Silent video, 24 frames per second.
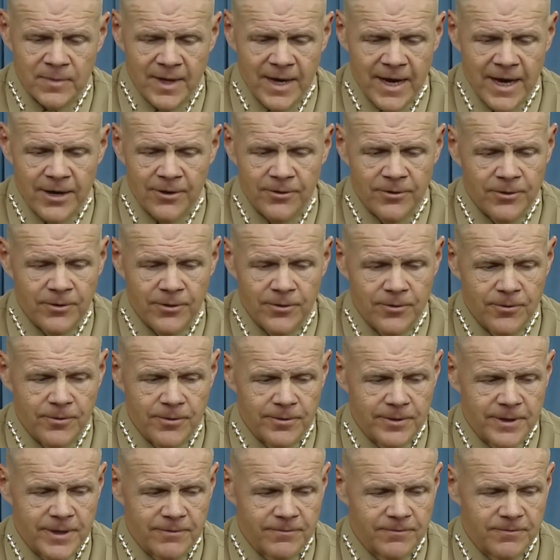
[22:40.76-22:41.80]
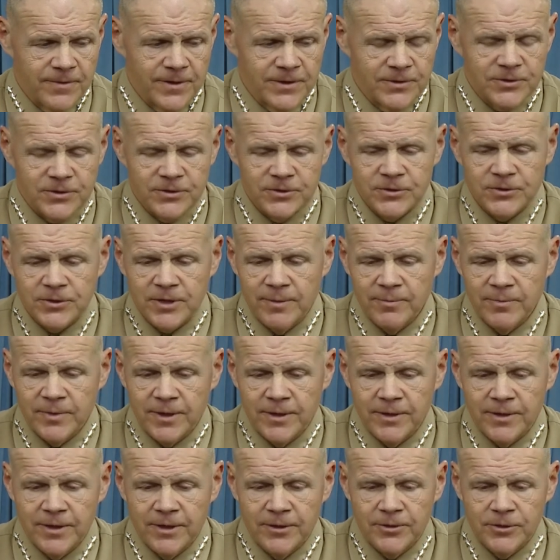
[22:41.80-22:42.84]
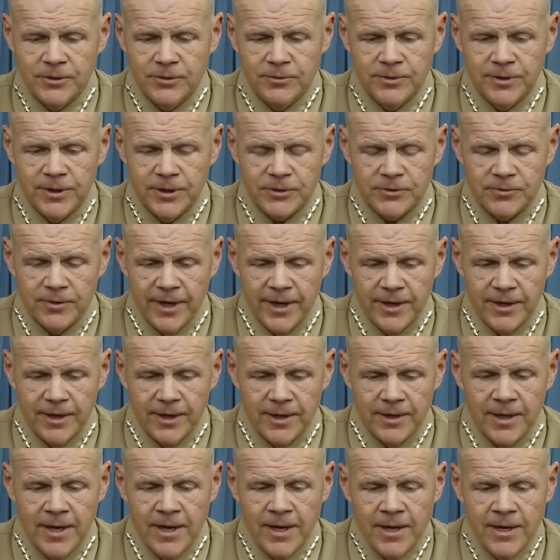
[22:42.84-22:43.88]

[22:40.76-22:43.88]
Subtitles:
don't know if this is something they're doing to try to